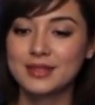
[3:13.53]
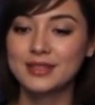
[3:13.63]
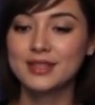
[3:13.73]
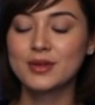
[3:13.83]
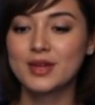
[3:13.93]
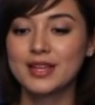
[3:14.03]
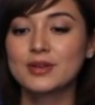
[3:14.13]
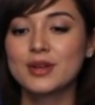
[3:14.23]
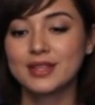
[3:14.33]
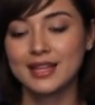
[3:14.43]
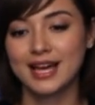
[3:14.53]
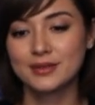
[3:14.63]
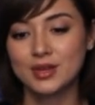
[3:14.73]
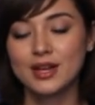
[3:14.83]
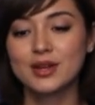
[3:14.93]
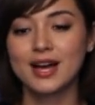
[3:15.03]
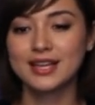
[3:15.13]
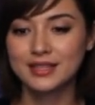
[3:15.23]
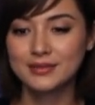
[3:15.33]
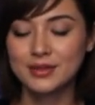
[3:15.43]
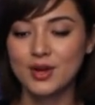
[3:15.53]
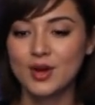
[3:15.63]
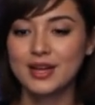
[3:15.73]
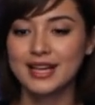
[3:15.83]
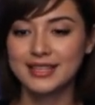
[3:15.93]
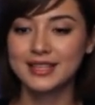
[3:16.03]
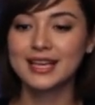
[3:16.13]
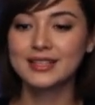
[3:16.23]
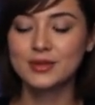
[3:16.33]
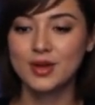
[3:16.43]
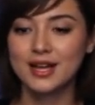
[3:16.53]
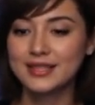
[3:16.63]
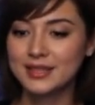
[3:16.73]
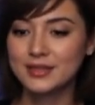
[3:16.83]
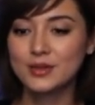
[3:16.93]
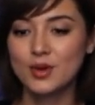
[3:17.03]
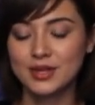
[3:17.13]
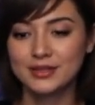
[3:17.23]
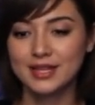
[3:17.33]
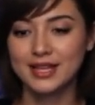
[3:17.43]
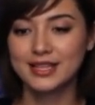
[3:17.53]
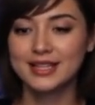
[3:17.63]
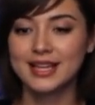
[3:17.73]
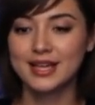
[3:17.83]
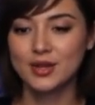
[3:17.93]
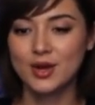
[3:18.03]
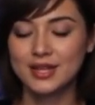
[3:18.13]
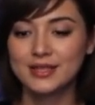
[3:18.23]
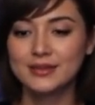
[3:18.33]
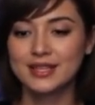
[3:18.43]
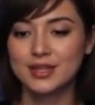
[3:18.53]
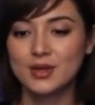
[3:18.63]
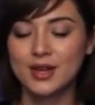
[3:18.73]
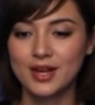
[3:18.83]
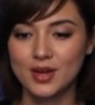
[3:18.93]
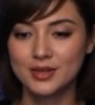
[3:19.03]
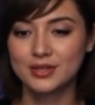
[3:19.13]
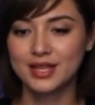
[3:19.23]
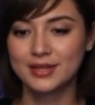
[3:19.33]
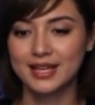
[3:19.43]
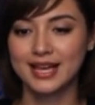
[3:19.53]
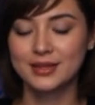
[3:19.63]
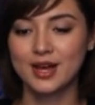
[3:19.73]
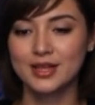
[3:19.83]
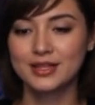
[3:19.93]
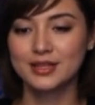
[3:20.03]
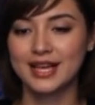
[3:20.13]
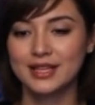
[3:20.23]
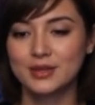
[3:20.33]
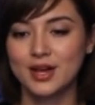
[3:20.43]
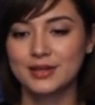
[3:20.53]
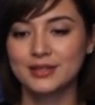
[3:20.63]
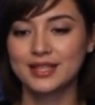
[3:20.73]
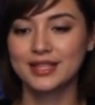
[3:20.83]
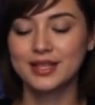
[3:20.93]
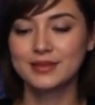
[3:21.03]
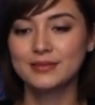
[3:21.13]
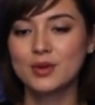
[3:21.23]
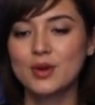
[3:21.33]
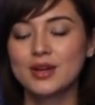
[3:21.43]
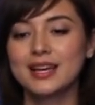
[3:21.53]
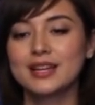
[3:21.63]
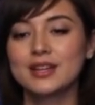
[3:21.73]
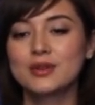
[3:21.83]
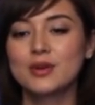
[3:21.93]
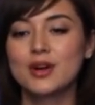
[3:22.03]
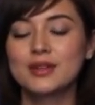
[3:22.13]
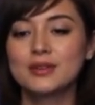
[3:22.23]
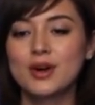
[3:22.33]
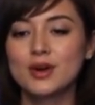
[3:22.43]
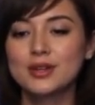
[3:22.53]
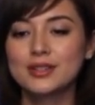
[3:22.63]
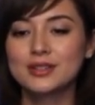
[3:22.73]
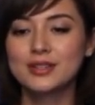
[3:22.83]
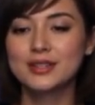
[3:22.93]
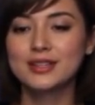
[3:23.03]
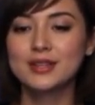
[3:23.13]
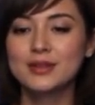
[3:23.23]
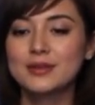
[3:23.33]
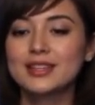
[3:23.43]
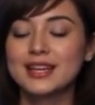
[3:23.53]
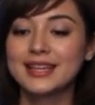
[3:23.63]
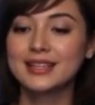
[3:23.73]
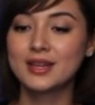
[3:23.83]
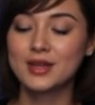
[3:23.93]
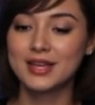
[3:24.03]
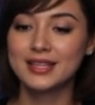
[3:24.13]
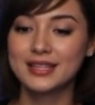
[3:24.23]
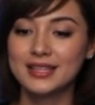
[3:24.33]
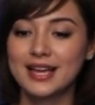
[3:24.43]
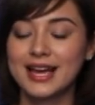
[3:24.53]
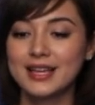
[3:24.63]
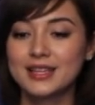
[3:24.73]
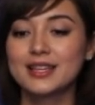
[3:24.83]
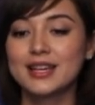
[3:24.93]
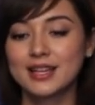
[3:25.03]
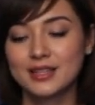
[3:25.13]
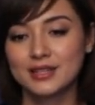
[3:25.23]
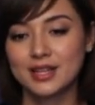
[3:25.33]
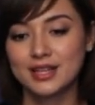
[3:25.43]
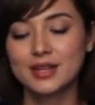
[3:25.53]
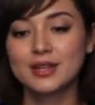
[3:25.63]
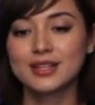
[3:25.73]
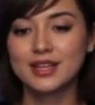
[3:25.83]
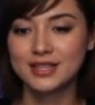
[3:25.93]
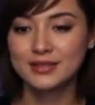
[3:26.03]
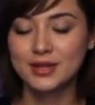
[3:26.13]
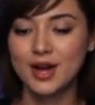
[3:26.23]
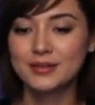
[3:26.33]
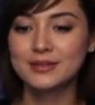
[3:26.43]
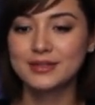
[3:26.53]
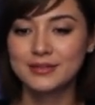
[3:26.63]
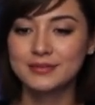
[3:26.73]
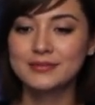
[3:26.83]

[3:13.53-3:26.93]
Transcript: The 2025 relaunch, Codex-1, ports that idea onto the newer O3 backbone and wraps it in a full agent workflow so developers can delegate entire tickets, not just prompts.